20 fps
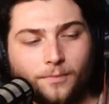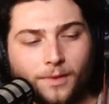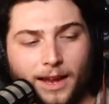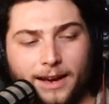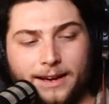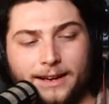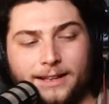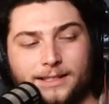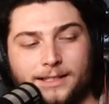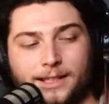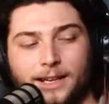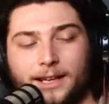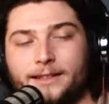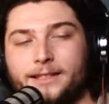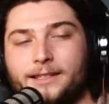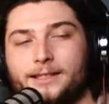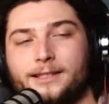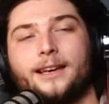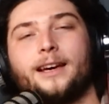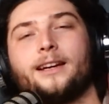And it's on
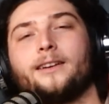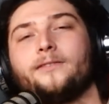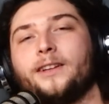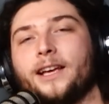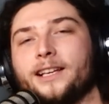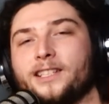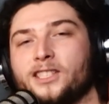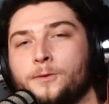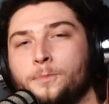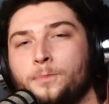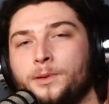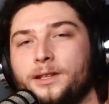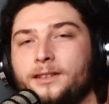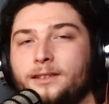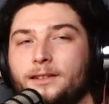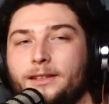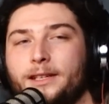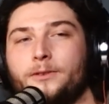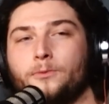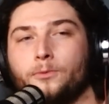this kind of like
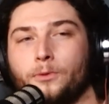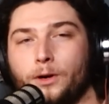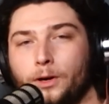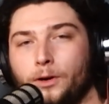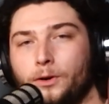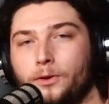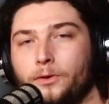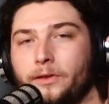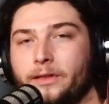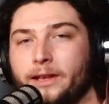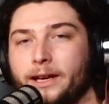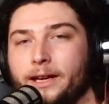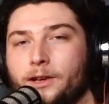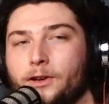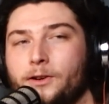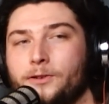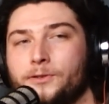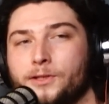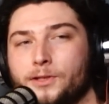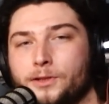spindly road that
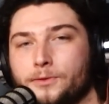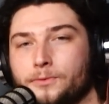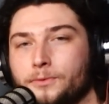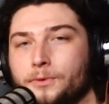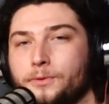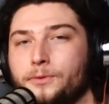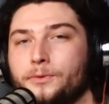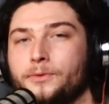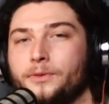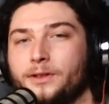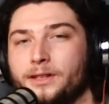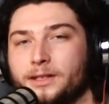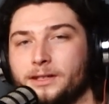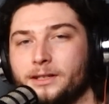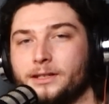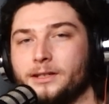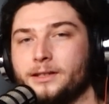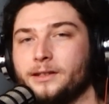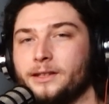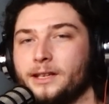goes through the